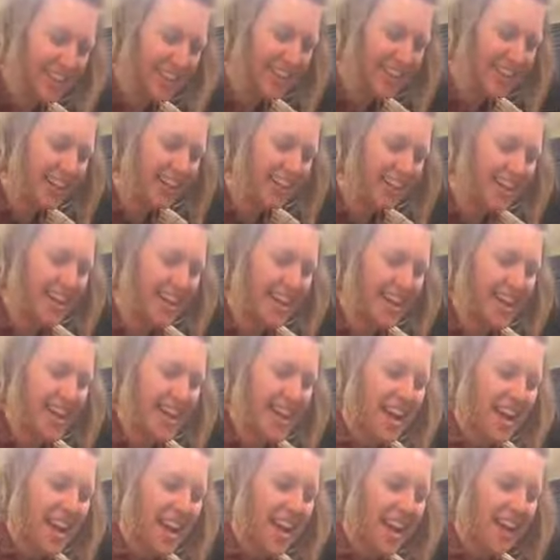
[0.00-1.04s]

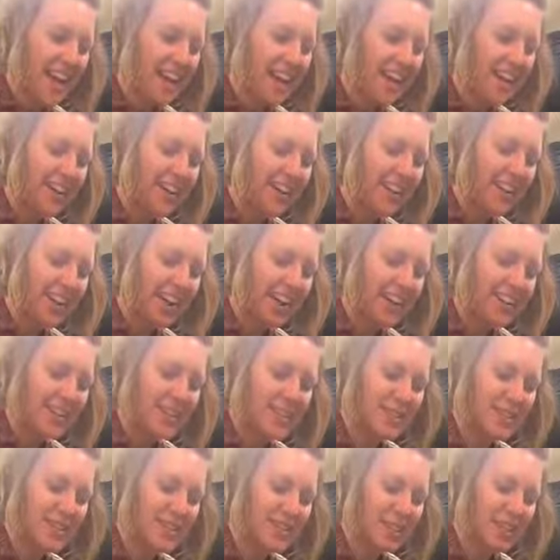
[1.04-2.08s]
good. Okay,
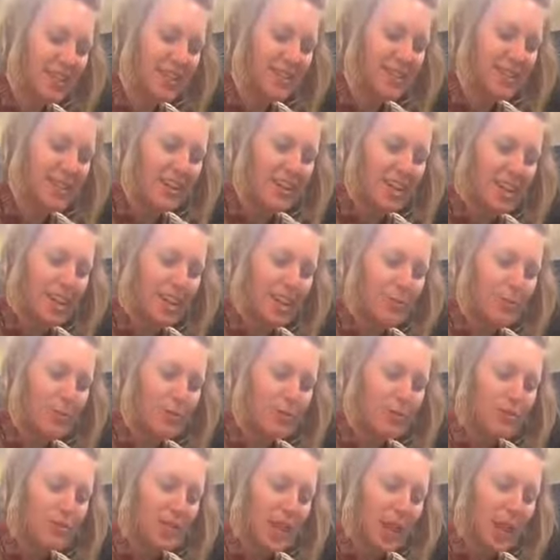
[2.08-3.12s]
so then put
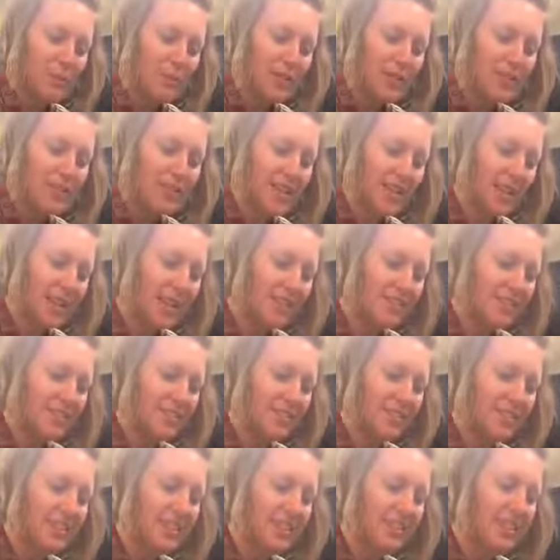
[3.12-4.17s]
your toppings
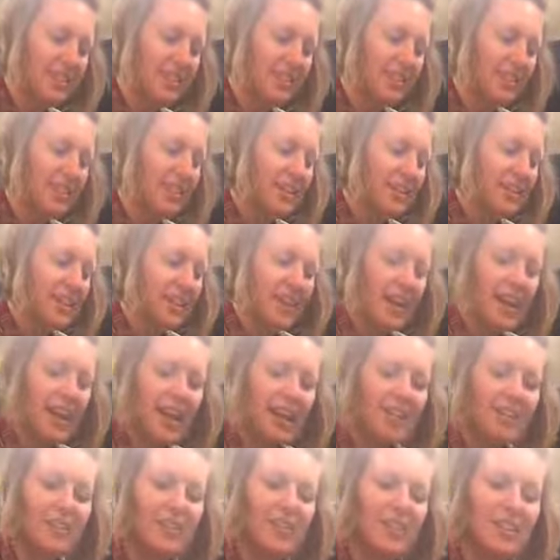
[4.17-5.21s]
on,
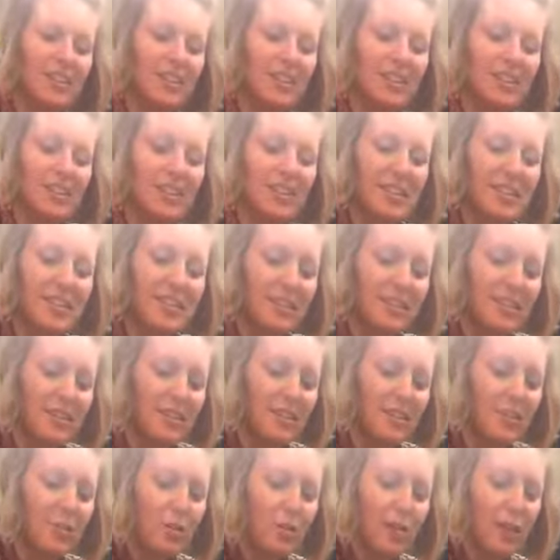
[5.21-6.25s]
and look at this.
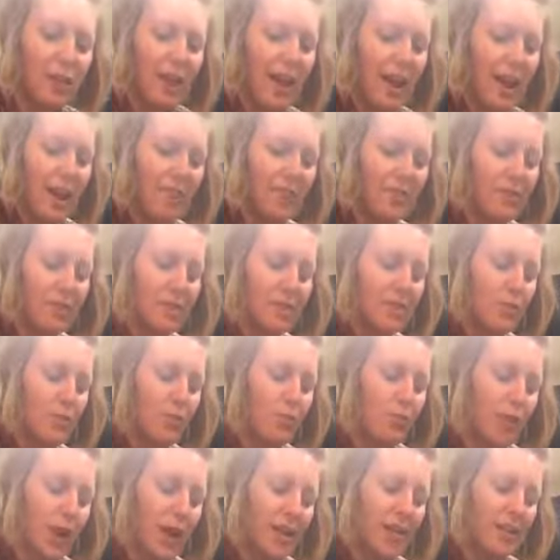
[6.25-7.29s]
You can have this
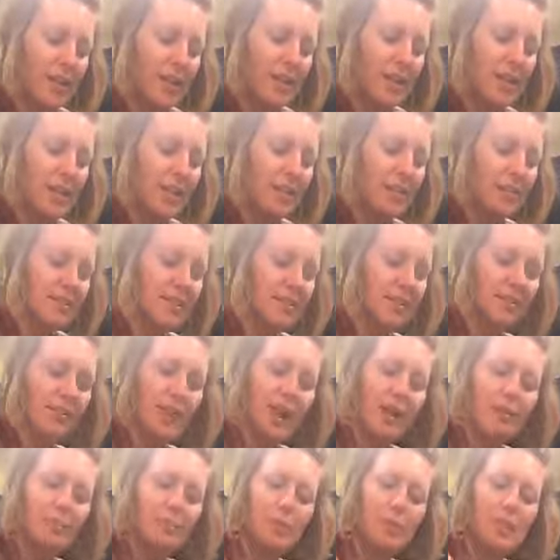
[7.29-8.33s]
ready to eat. You've
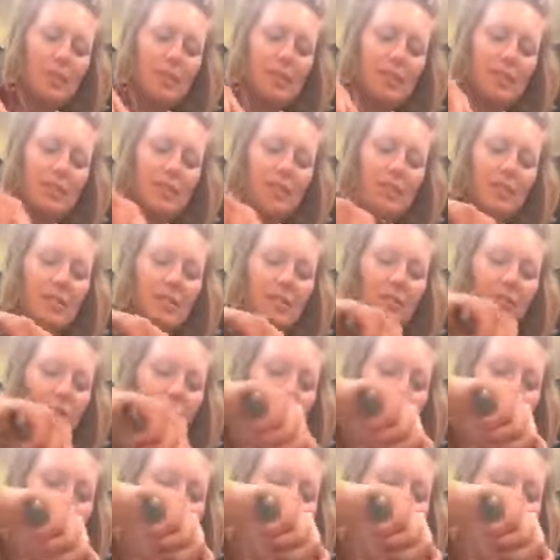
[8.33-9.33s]
got beans, you've got your